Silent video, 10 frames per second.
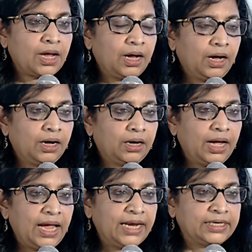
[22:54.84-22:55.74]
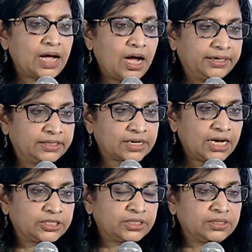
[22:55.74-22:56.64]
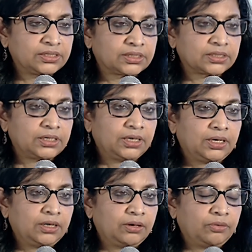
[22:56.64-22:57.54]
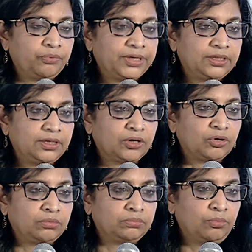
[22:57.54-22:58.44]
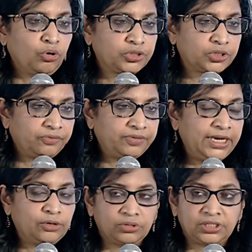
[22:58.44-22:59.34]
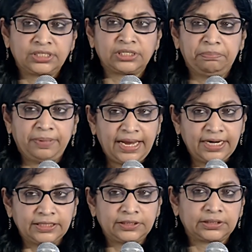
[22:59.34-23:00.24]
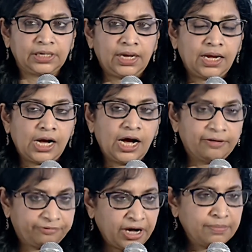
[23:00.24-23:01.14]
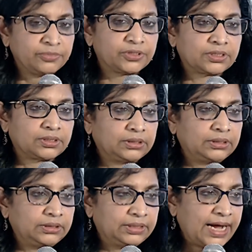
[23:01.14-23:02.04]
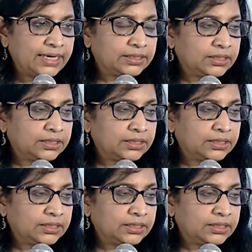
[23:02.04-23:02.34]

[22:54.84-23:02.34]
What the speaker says: And our discussions with, most of the ecosystem players affirms that,